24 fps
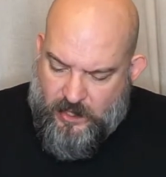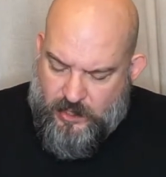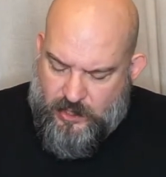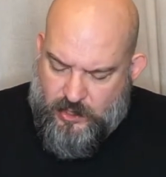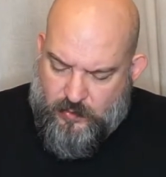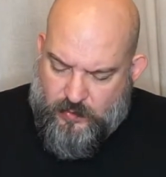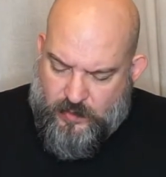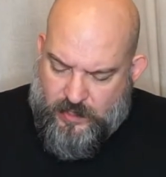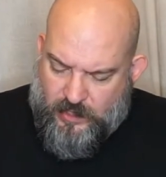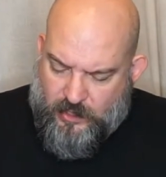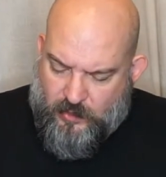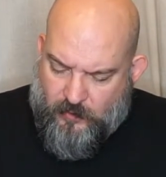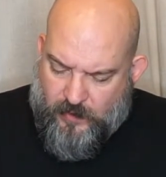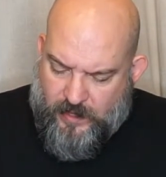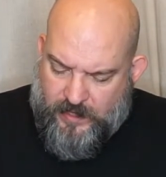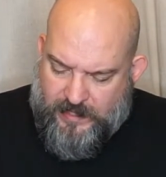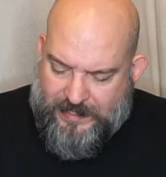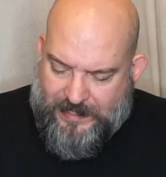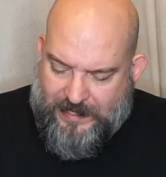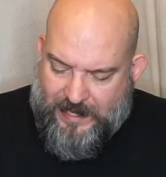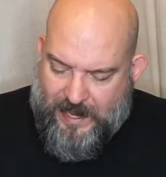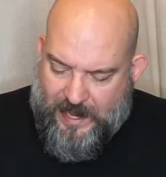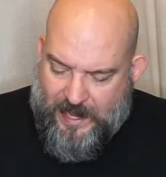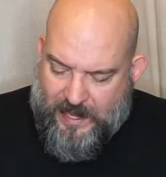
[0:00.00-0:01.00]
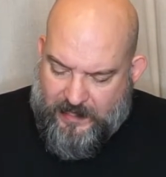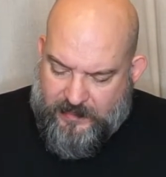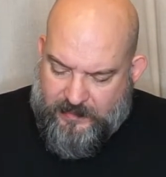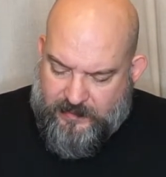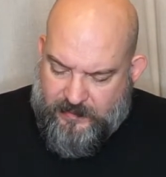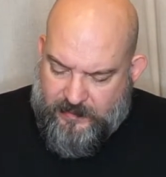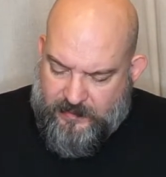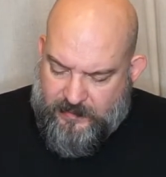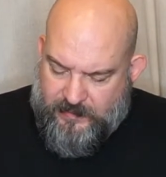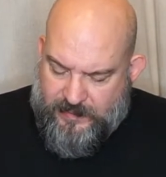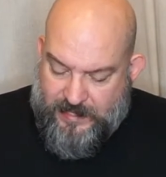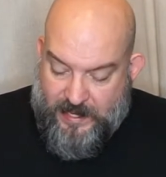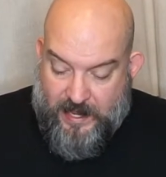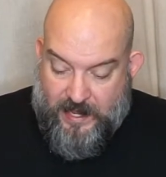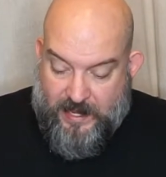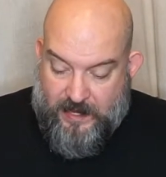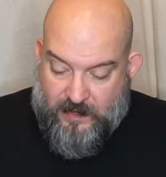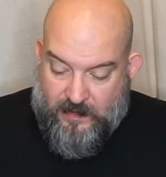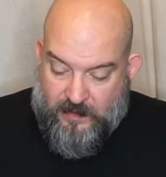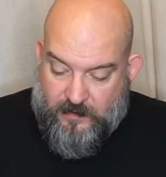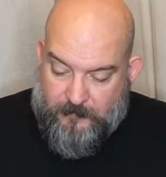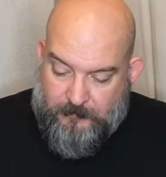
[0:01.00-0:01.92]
you can go ahead and enact tend.